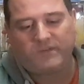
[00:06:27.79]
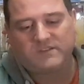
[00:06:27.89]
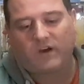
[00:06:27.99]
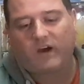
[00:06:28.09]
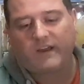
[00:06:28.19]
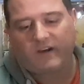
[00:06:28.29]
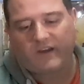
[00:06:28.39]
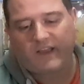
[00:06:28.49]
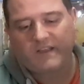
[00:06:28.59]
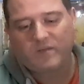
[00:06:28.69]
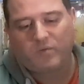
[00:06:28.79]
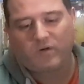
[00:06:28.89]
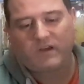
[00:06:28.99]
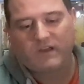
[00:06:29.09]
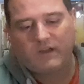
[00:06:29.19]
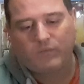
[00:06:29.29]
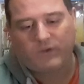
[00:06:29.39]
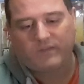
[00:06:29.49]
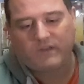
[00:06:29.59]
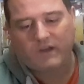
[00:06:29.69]
So I end the book
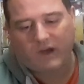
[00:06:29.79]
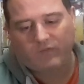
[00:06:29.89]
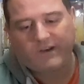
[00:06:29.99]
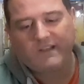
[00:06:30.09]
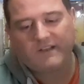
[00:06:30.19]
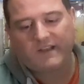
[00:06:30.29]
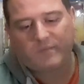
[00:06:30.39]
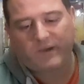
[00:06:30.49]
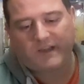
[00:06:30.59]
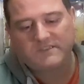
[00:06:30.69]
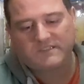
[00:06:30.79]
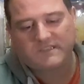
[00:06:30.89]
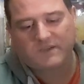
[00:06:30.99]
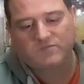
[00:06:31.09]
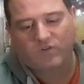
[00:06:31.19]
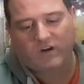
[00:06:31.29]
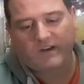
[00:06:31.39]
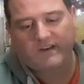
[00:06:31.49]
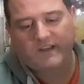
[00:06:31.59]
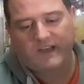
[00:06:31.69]
with reading the letter page. It seems
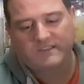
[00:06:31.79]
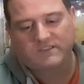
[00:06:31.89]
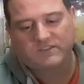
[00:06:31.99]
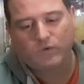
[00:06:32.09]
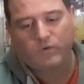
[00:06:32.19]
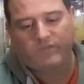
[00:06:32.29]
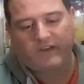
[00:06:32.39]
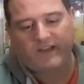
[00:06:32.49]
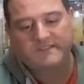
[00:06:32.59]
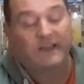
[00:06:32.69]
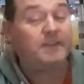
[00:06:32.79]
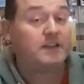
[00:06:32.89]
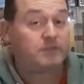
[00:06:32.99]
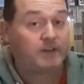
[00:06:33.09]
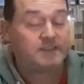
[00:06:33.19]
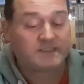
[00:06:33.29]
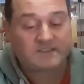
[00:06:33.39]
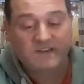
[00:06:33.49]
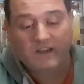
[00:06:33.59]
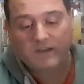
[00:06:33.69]
Ryan has a slew of fans, and that's
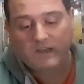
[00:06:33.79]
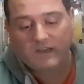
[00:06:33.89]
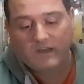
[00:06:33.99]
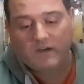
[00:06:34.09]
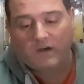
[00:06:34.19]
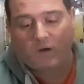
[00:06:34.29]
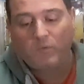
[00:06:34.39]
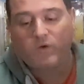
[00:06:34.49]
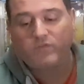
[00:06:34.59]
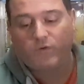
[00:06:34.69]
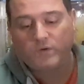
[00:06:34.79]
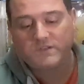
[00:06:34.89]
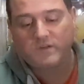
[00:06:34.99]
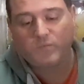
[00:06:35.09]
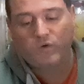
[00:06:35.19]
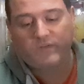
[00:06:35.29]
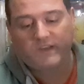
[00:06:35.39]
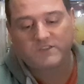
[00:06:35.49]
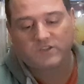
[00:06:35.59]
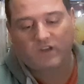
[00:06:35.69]
fantastic. I'm looking forward to the movie
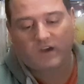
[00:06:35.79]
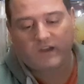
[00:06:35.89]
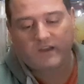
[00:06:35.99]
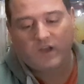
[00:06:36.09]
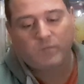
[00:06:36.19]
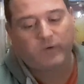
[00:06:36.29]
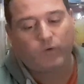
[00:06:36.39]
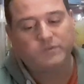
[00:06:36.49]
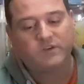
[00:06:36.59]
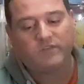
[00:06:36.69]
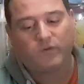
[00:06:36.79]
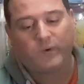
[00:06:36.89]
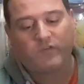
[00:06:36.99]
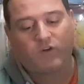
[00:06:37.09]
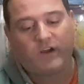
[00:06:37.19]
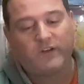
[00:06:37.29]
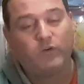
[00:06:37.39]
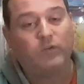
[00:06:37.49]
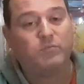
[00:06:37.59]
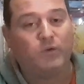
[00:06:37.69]
in July, but also for when Ryan
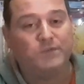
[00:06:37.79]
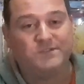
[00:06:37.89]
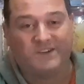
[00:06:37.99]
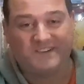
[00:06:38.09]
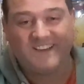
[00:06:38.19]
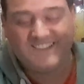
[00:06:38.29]
North moves on.